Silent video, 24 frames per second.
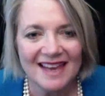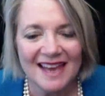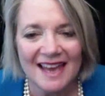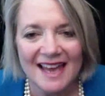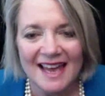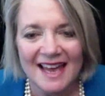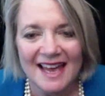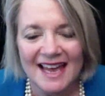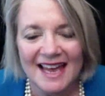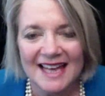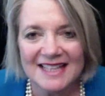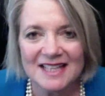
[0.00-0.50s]

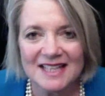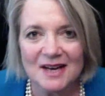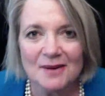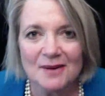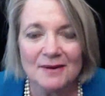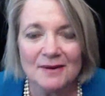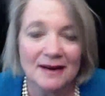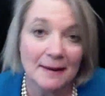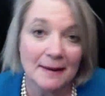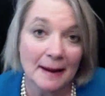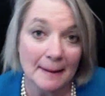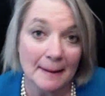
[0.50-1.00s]
So
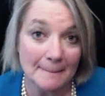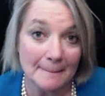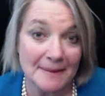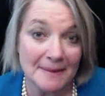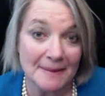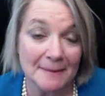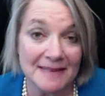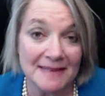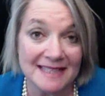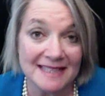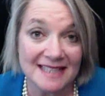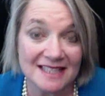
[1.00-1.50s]
the
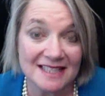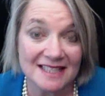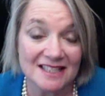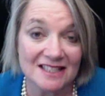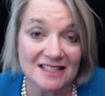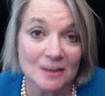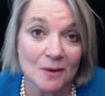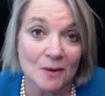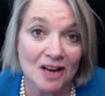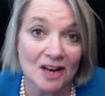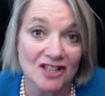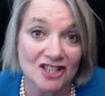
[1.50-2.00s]
big sisters are
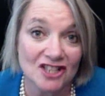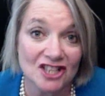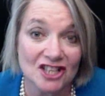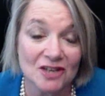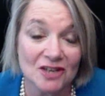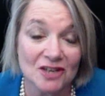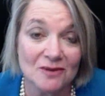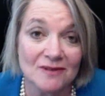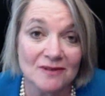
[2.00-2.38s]
watching you.